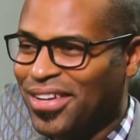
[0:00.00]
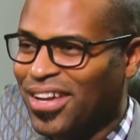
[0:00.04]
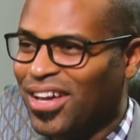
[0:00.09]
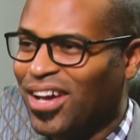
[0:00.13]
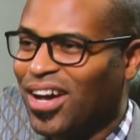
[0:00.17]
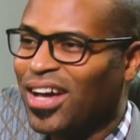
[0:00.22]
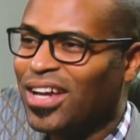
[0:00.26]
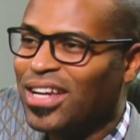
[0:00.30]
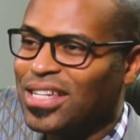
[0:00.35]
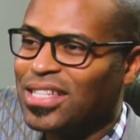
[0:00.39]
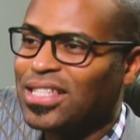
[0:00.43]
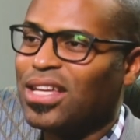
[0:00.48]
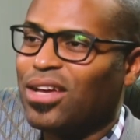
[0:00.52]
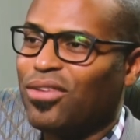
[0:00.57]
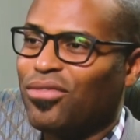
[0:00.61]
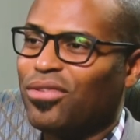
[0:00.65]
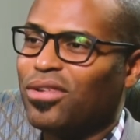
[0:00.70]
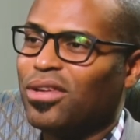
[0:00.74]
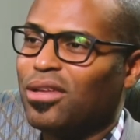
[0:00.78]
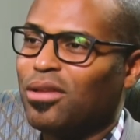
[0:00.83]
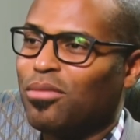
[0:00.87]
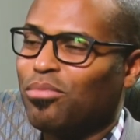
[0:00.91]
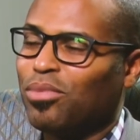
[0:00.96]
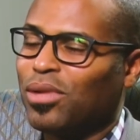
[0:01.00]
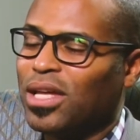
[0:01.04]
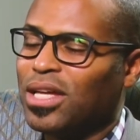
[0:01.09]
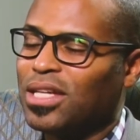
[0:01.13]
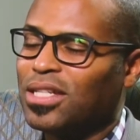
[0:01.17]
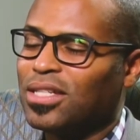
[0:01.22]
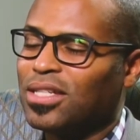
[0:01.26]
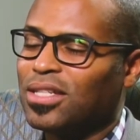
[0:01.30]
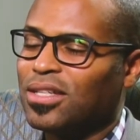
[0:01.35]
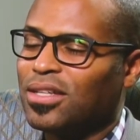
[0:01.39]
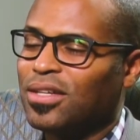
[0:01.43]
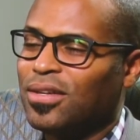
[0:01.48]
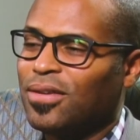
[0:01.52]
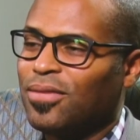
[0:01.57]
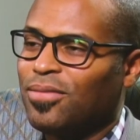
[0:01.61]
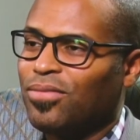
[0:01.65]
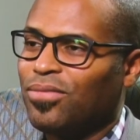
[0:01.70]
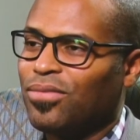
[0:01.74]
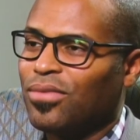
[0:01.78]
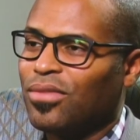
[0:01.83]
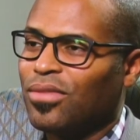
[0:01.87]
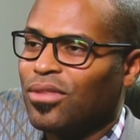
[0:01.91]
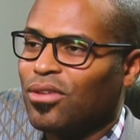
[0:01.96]
has definitely placed
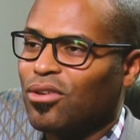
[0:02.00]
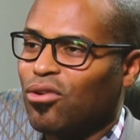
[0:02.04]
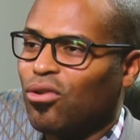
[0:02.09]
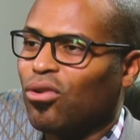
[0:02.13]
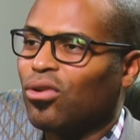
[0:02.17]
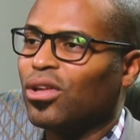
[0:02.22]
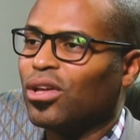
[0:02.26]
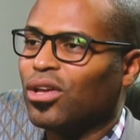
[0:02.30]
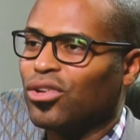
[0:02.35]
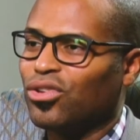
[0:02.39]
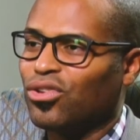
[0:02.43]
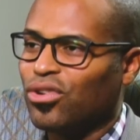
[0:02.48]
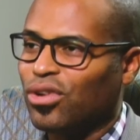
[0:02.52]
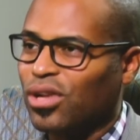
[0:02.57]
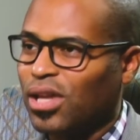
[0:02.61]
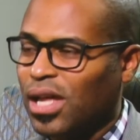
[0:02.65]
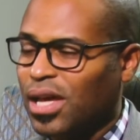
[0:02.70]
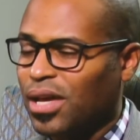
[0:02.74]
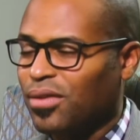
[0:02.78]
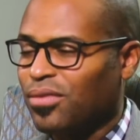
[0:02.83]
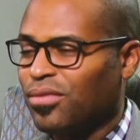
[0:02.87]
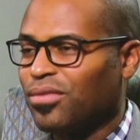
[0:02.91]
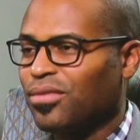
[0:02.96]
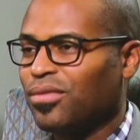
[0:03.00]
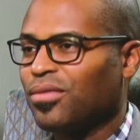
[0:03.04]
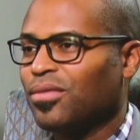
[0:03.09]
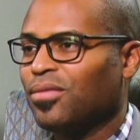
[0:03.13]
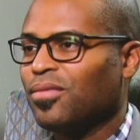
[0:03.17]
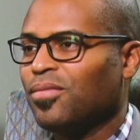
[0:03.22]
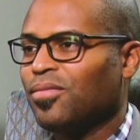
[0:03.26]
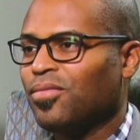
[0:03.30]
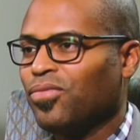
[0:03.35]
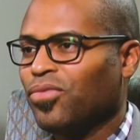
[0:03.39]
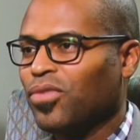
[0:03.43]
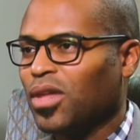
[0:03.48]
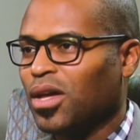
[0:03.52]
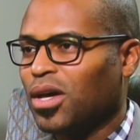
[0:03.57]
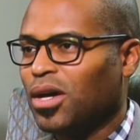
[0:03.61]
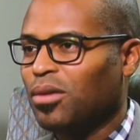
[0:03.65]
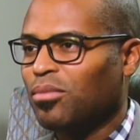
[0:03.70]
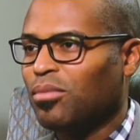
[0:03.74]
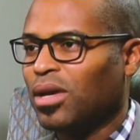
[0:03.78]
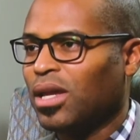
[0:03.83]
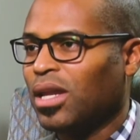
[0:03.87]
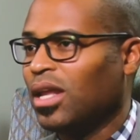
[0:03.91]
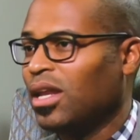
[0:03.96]
calling on your life.
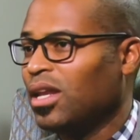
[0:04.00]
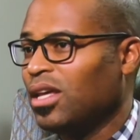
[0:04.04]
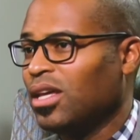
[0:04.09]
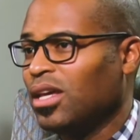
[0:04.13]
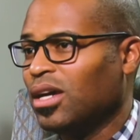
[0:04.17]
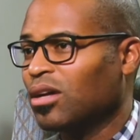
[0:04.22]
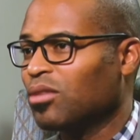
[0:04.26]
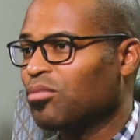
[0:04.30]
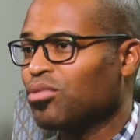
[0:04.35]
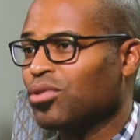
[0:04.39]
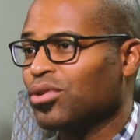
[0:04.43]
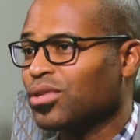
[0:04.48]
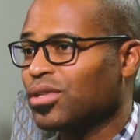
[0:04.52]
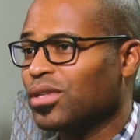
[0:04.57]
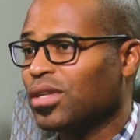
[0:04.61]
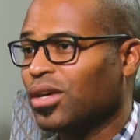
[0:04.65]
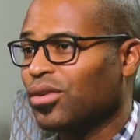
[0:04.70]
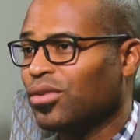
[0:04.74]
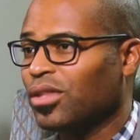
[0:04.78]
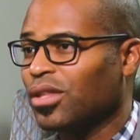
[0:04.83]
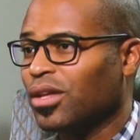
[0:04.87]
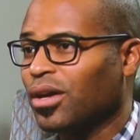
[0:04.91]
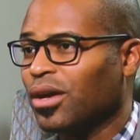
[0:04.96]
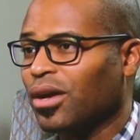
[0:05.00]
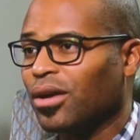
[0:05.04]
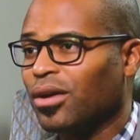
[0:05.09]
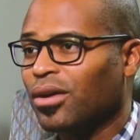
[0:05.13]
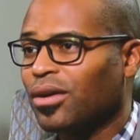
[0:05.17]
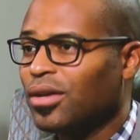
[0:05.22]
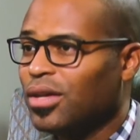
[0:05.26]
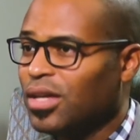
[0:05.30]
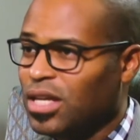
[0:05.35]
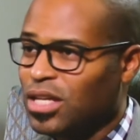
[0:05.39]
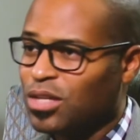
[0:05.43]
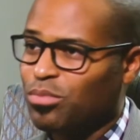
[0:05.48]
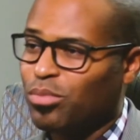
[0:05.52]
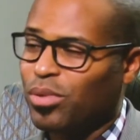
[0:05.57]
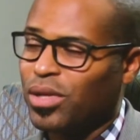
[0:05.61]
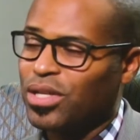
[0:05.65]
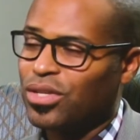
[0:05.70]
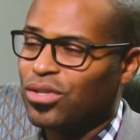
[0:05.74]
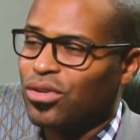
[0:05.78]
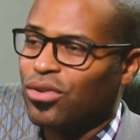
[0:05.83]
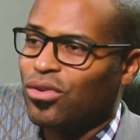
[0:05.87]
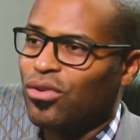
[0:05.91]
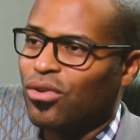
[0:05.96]
And any young person out there, He's
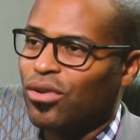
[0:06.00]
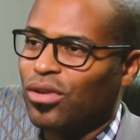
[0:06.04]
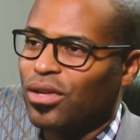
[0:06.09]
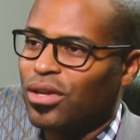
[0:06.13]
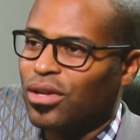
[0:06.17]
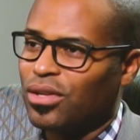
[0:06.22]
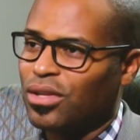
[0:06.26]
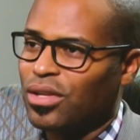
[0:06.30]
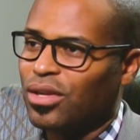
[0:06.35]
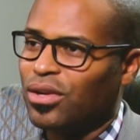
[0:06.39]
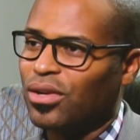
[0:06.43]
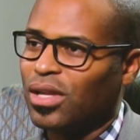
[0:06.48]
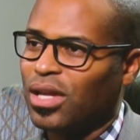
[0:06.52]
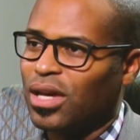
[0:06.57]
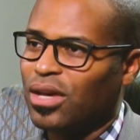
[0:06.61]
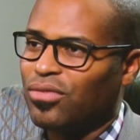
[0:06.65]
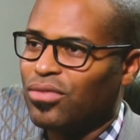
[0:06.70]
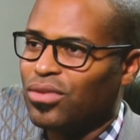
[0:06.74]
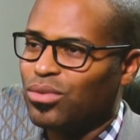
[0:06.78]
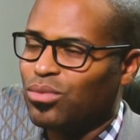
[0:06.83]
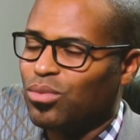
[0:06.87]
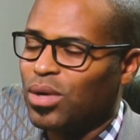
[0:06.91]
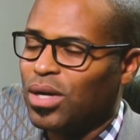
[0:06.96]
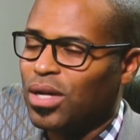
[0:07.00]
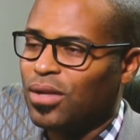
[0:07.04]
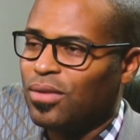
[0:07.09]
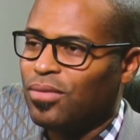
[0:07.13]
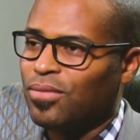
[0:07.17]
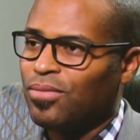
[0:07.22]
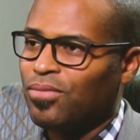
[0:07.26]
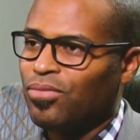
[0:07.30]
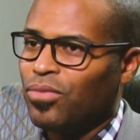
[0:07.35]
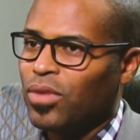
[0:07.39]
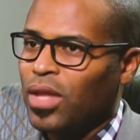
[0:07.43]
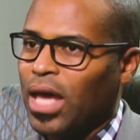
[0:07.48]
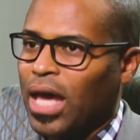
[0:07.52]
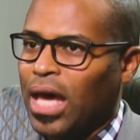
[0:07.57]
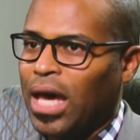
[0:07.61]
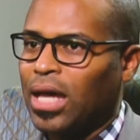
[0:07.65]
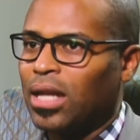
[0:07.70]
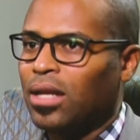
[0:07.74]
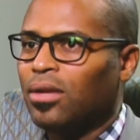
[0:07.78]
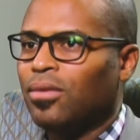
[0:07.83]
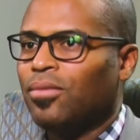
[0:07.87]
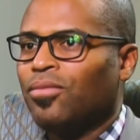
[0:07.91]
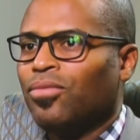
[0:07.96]
placed a calling on their life as well.
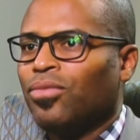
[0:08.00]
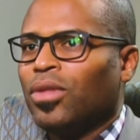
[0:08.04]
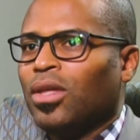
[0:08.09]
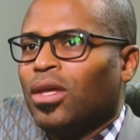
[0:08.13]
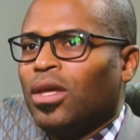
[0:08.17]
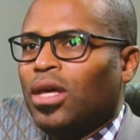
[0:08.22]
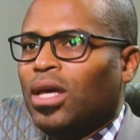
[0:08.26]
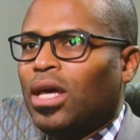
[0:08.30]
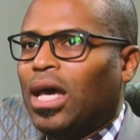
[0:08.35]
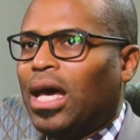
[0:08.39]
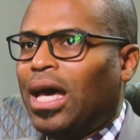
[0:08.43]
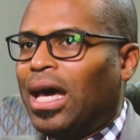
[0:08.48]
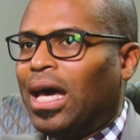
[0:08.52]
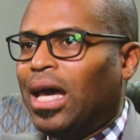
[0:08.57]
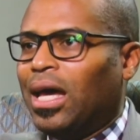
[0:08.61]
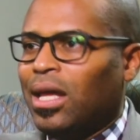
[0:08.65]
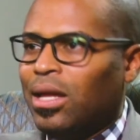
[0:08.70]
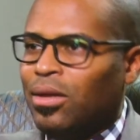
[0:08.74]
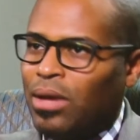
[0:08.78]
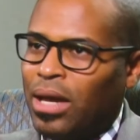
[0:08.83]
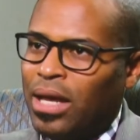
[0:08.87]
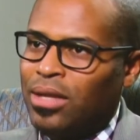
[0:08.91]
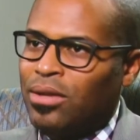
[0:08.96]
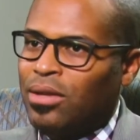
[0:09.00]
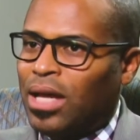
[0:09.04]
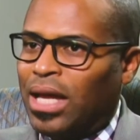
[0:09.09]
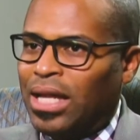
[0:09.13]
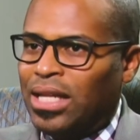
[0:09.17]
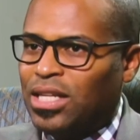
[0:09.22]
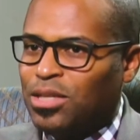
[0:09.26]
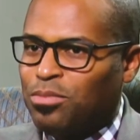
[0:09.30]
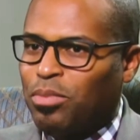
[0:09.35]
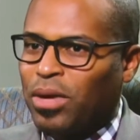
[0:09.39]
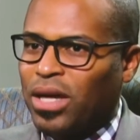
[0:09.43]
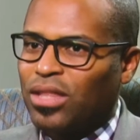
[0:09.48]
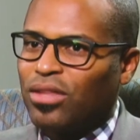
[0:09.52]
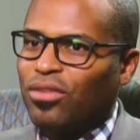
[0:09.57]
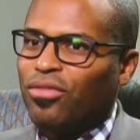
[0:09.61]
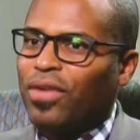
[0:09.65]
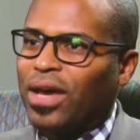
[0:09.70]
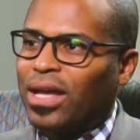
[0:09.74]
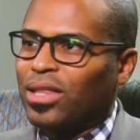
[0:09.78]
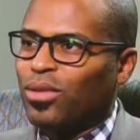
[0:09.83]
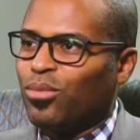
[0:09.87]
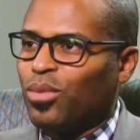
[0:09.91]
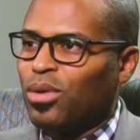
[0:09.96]
And despite the
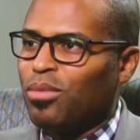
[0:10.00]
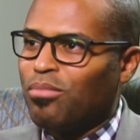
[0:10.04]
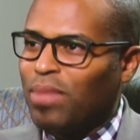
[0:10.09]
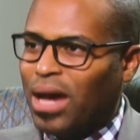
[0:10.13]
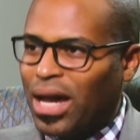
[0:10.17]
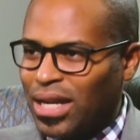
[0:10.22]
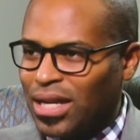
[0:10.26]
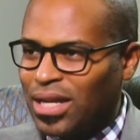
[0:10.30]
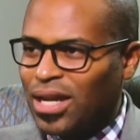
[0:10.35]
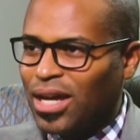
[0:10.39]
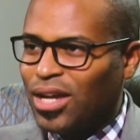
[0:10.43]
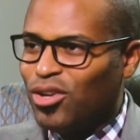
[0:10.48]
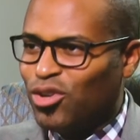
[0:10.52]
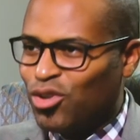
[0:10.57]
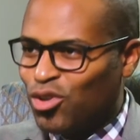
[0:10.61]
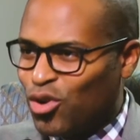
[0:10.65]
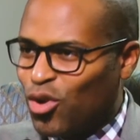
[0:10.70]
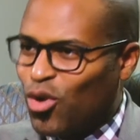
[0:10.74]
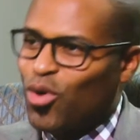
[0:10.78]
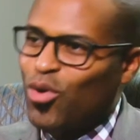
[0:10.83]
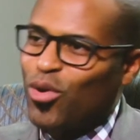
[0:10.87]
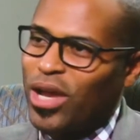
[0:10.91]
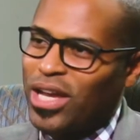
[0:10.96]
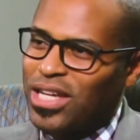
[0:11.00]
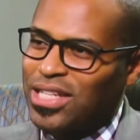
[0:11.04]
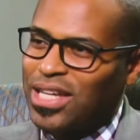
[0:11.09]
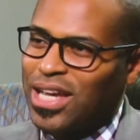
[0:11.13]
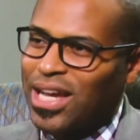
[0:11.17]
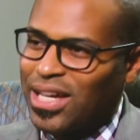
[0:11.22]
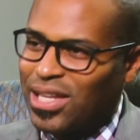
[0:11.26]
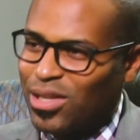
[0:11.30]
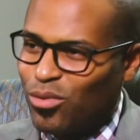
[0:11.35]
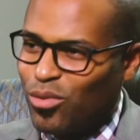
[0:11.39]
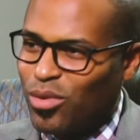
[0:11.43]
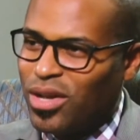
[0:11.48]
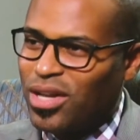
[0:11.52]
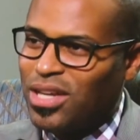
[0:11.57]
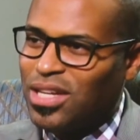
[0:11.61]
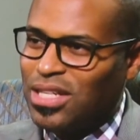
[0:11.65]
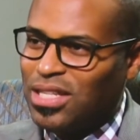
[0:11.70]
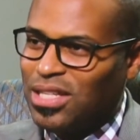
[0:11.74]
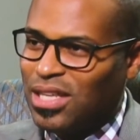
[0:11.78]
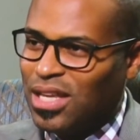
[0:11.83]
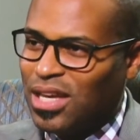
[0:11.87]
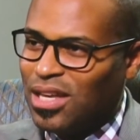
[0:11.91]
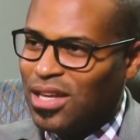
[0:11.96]
fact that we might not know exactly where He's
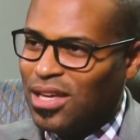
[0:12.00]
leading,